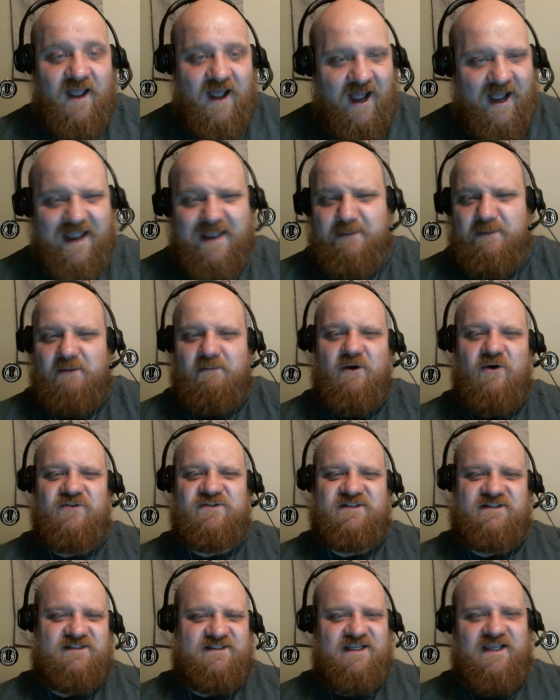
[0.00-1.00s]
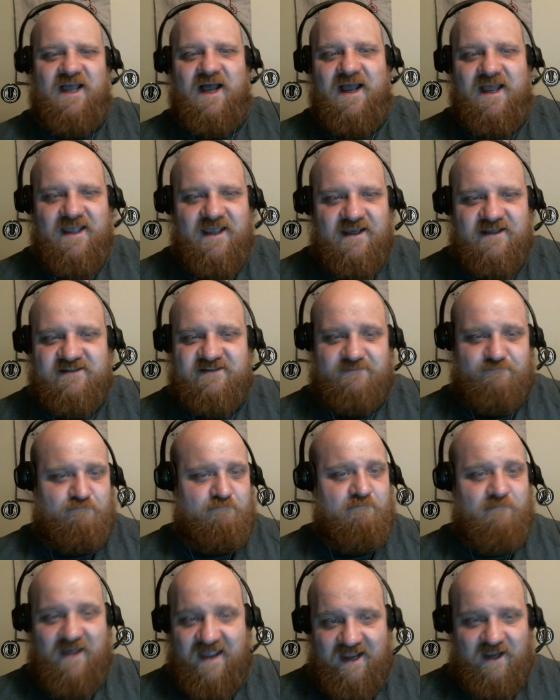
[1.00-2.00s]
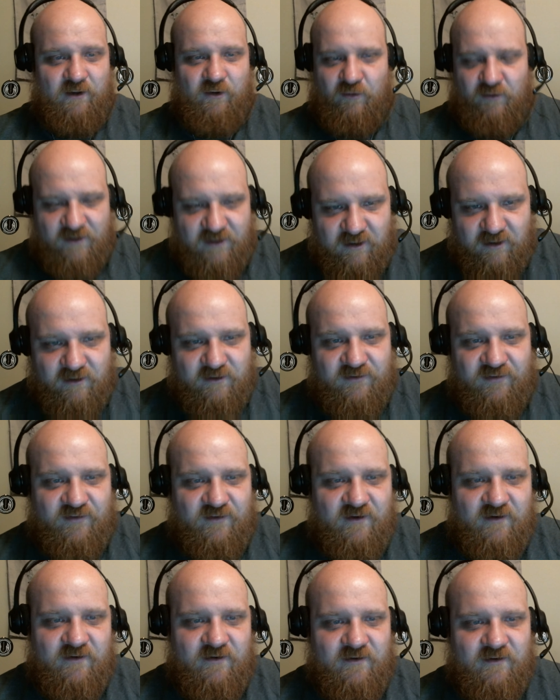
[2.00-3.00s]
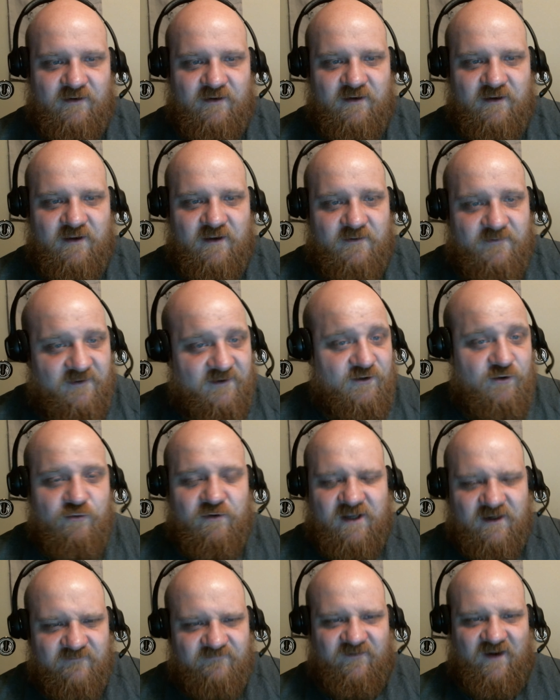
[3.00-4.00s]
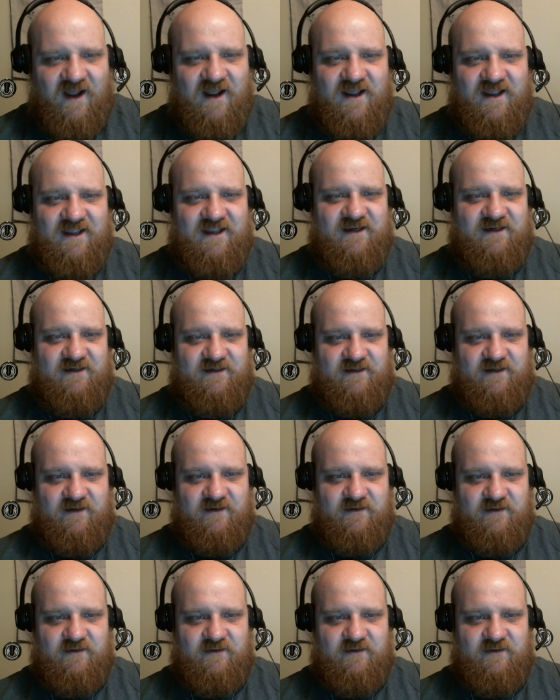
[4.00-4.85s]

I am the most CIS male on earth that you can find.